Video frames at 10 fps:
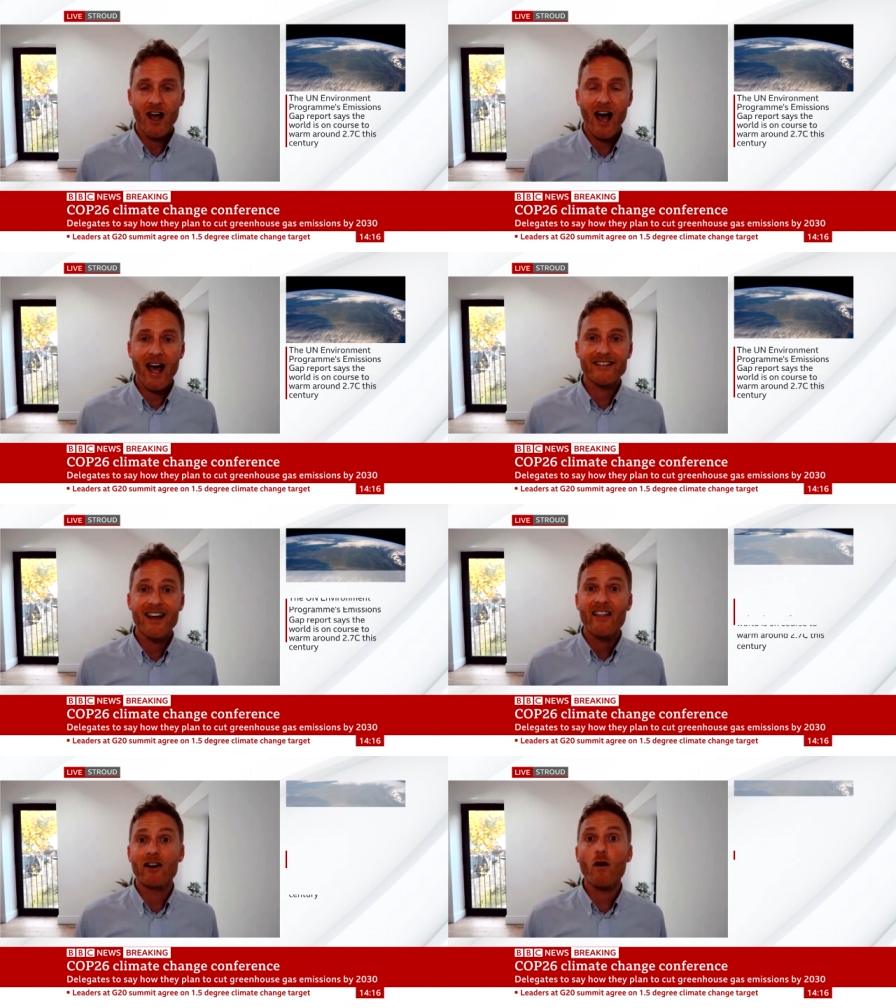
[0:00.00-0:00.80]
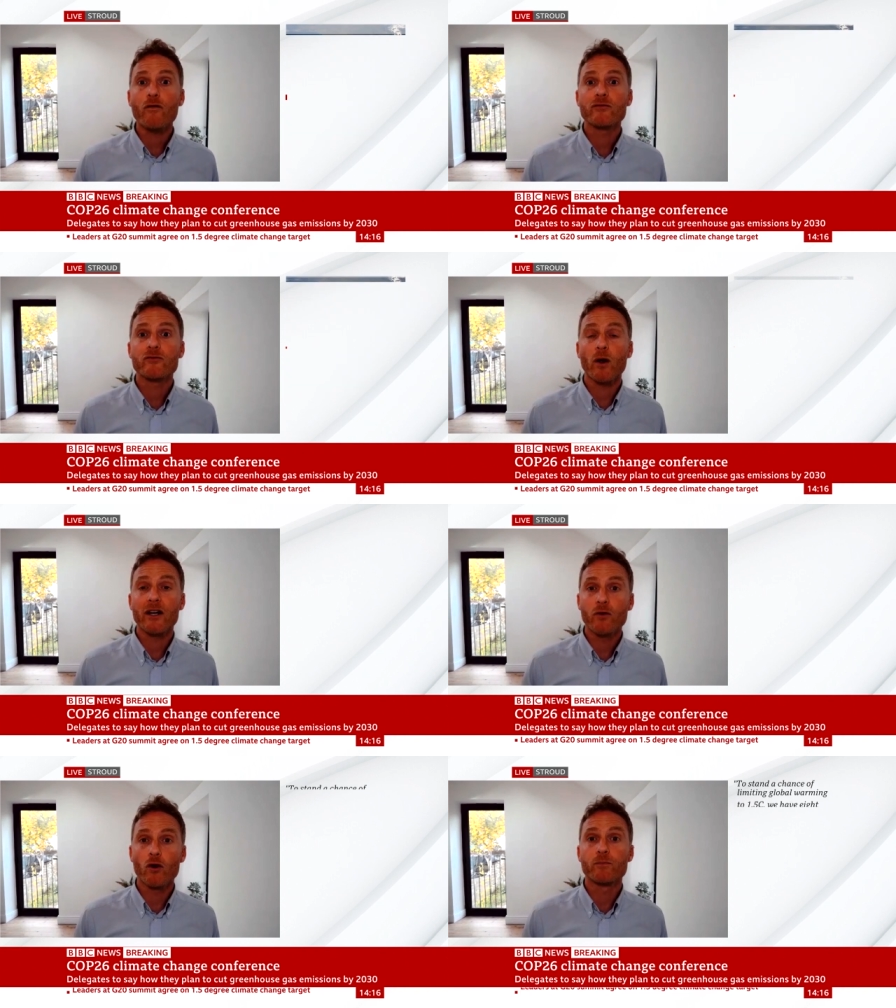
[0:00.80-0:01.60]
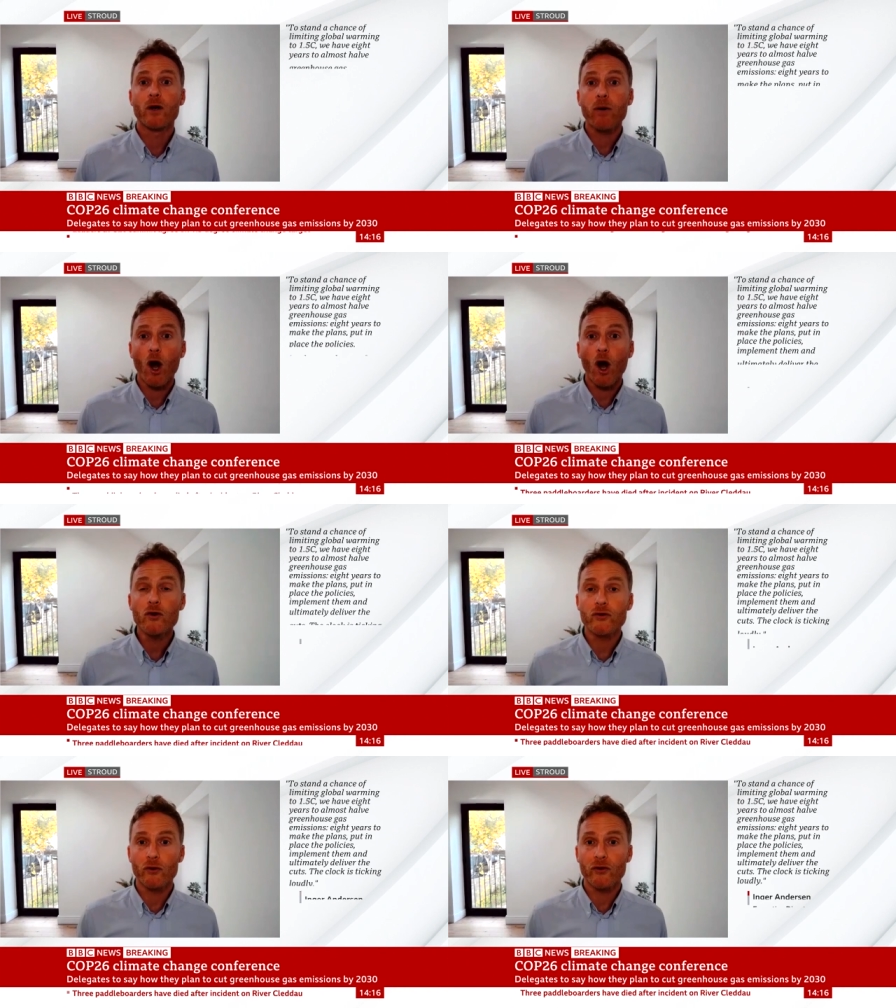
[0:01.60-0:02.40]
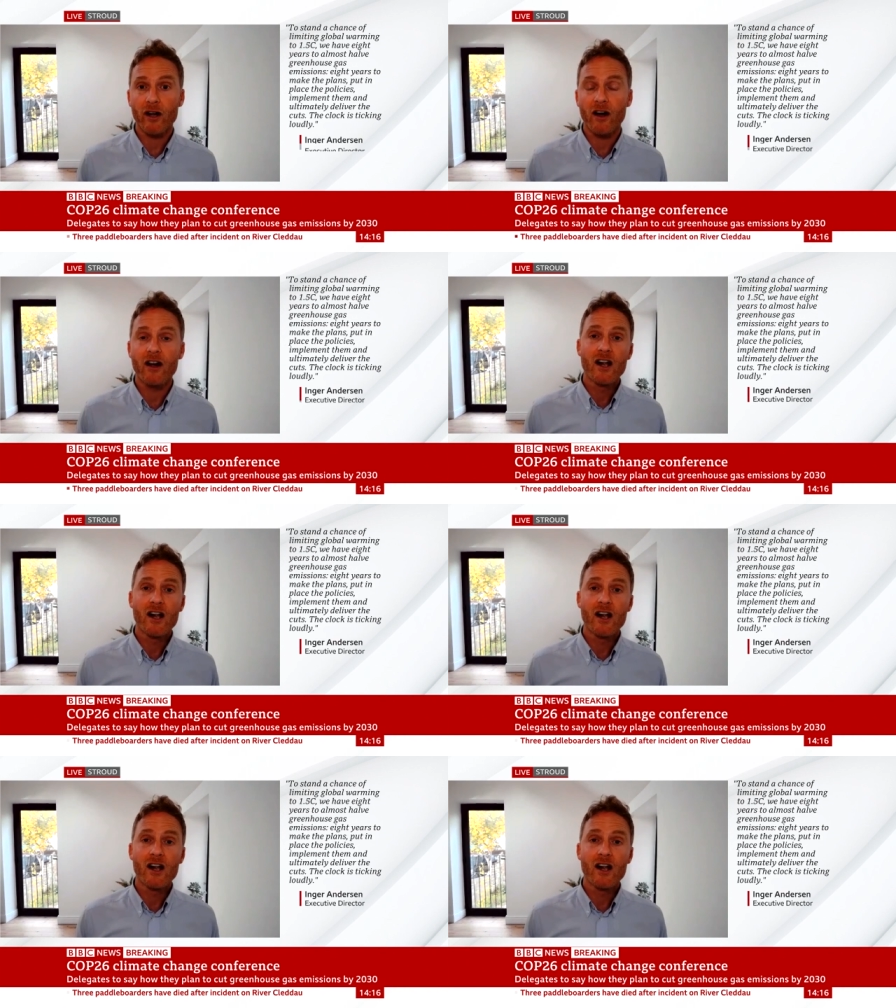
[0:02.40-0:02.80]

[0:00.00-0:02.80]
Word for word: And they're often just putting forward proposals that are